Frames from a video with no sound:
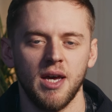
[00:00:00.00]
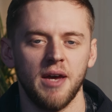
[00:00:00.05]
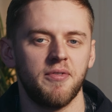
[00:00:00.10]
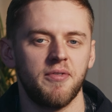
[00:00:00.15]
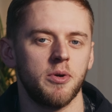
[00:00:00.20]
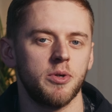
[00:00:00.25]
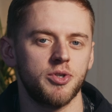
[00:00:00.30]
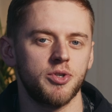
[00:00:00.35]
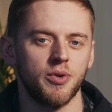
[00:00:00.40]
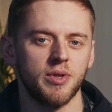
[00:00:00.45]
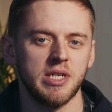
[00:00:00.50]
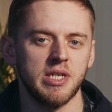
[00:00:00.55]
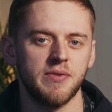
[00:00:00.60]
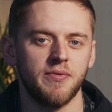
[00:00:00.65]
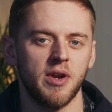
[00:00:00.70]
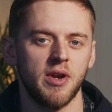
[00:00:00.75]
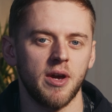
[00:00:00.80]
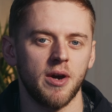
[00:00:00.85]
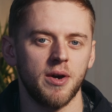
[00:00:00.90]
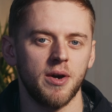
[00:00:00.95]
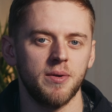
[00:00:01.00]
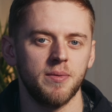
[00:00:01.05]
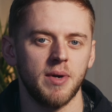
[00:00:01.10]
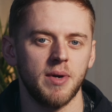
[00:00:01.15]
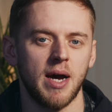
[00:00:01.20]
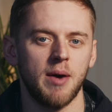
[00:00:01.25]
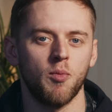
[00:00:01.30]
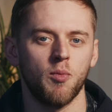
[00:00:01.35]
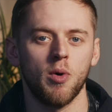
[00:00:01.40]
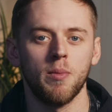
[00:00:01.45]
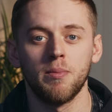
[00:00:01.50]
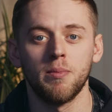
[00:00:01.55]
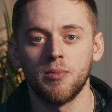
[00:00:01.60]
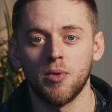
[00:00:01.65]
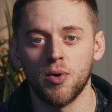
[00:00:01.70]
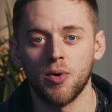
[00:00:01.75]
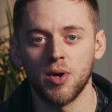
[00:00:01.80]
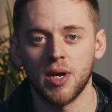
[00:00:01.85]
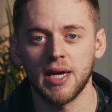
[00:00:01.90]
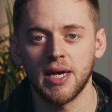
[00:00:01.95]
If you enjoyed this video and want
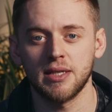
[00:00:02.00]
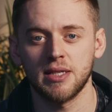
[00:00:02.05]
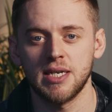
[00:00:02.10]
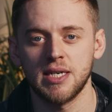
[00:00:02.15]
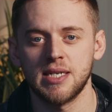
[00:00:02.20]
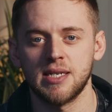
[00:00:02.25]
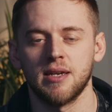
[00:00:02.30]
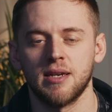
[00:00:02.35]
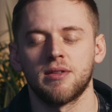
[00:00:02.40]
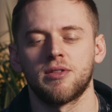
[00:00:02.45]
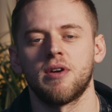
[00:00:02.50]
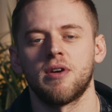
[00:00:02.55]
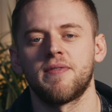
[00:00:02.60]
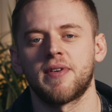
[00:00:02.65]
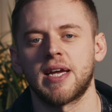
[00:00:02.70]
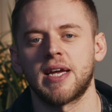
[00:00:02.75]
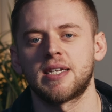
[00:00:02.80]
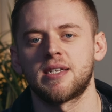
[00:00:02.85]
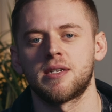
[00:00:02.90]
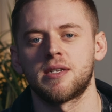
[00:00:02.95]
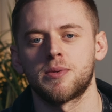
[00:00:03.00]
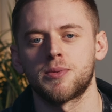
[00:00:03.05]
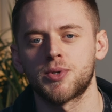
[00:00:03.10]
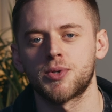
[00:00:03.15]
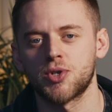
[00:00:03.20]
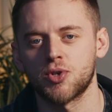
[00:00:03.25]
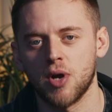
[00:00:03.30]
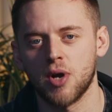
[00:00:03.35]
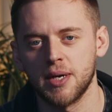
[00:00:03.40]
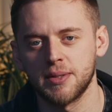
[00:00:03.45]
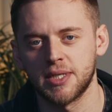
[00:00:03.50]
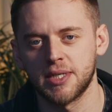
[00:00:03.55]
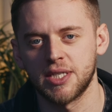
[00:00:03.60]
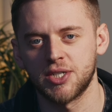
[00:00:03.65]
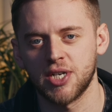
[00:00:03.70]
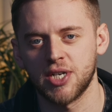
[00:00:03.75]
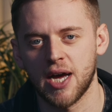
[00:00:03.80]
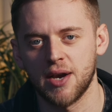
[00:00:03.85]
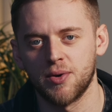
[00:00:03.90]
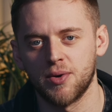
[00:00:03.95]
more like this, don't forget to subscribe to the
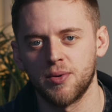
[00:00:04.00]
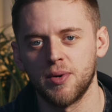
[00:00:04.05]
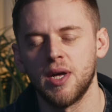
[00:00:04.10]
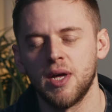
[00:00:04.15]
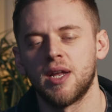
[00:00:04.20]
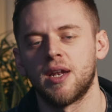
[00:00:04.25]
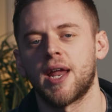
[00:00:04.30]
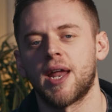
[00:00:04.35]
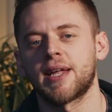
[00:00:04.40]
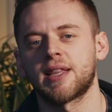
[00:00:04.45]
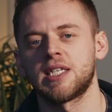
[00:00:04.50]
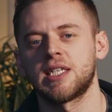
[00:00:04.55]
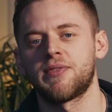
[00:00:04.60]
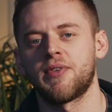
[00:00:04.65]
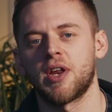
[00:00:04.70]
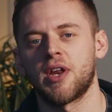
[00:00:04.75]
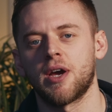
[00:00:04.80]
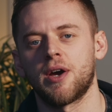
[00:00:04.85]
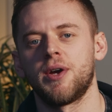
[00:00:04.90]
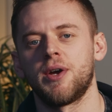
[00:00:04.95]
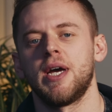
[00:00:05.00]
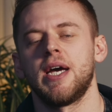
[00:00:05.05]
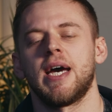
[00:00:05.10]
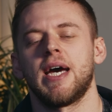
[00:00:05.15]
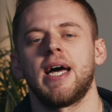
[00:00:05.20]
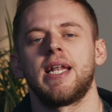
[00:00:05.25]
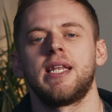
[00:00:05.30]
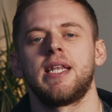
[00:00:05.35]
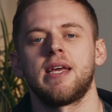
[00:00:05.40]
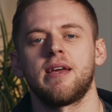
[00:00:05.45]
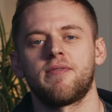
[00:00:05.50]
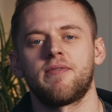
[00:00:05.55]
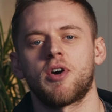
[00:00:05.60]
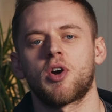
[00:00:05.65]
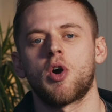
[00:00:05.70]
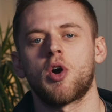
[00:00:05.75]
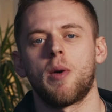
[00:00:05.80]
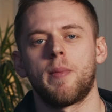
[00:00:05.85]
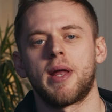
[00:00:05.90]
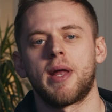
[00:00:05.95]
channel, like this video, and leave a
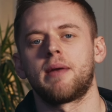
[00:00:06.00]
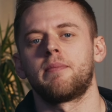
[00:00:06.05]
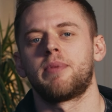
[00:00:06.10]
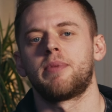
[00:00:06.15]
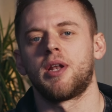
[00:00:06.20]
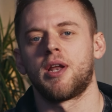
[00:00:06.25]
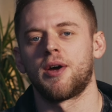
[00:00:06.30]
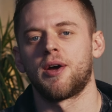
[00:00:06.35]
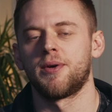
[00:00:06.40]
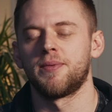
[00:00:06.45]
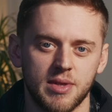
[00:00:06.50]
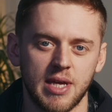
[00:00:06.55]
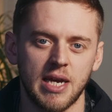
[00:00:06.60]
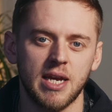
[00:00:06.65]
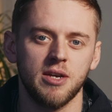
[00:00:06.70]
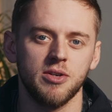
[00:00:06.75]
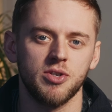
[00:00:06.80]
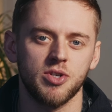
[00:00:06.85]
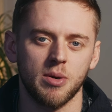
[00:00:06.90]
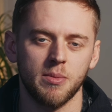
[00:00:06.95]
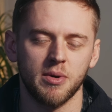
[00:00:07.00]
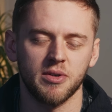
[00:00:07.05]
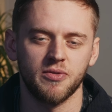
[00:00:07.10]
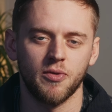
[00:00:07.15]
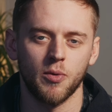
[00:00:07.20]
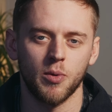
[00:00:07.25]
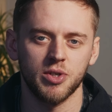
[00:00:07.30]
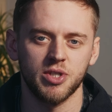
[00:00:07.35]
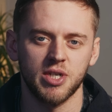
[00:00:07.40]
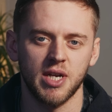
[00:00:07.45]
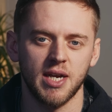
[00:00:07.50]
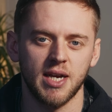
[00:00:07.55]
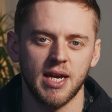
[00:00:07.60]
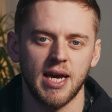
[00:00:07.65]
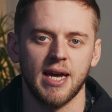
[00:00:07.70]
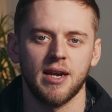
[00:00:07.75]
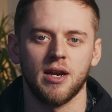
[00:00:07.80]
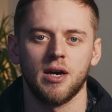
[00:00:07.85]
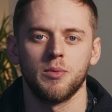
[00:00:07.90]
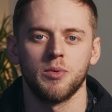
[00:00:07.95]
comment below. Thank you so much for watching,
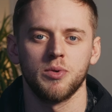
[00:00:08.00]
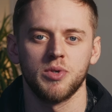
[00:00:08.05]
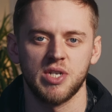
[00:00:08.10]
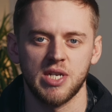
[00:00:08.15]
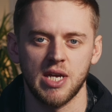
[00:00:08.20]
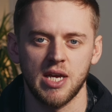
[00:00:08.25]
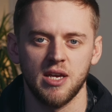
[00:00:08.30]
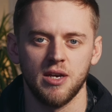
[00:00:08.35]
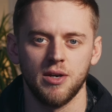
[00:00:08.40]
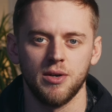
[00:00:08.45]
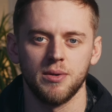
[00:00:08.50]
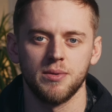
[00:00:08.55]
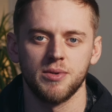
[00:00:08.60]
and I will see you